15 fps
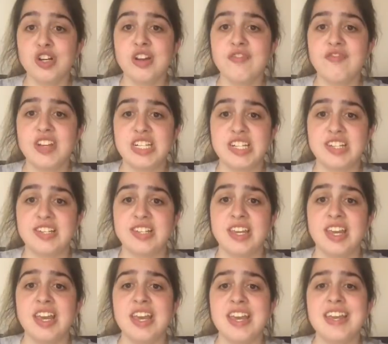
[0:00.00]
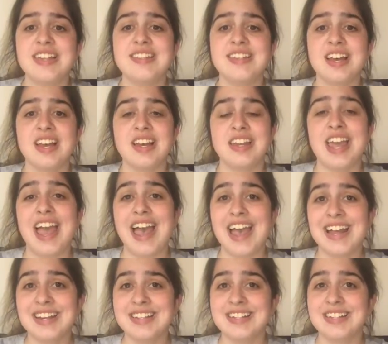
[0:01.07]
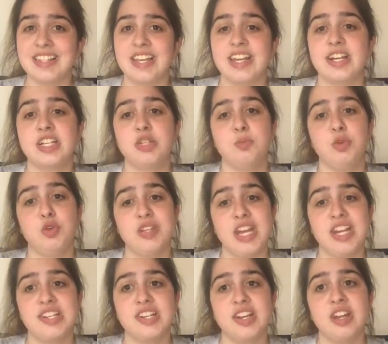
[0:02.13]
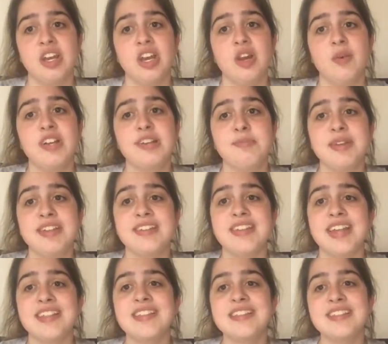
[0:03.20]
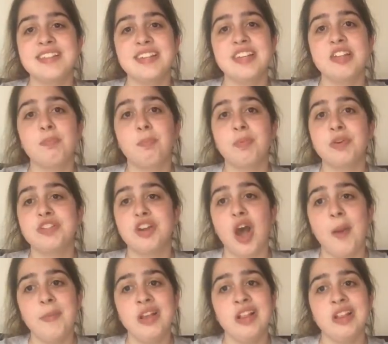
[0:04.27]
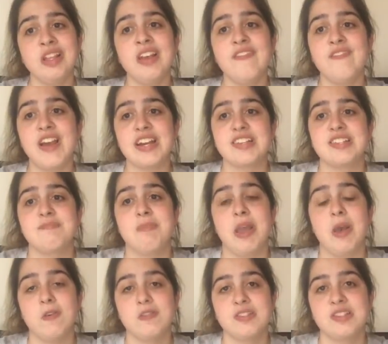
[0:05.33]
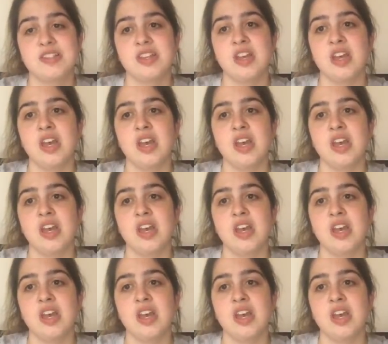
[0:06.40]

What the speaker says: deficiency is an X-linked mutation, which means that the disease predominantly affects males.